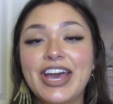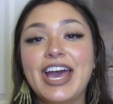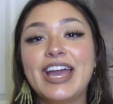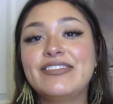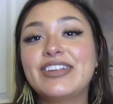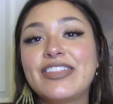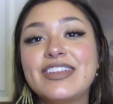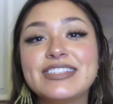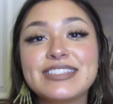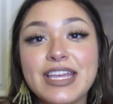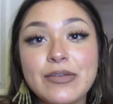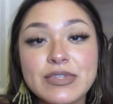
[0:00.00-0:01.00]
have nothing to
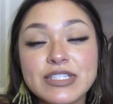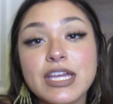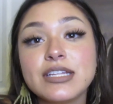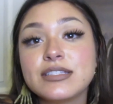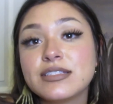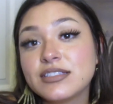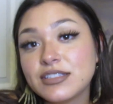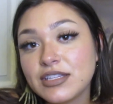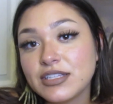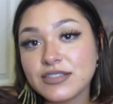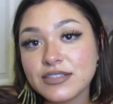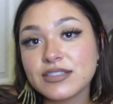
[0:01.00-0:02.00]
say besides
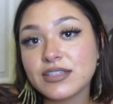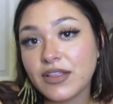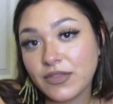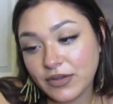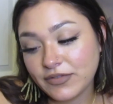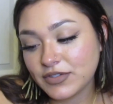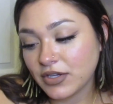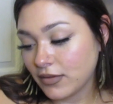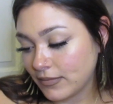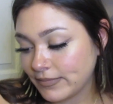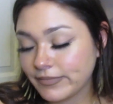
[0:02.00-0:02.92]
this is a thrift haul.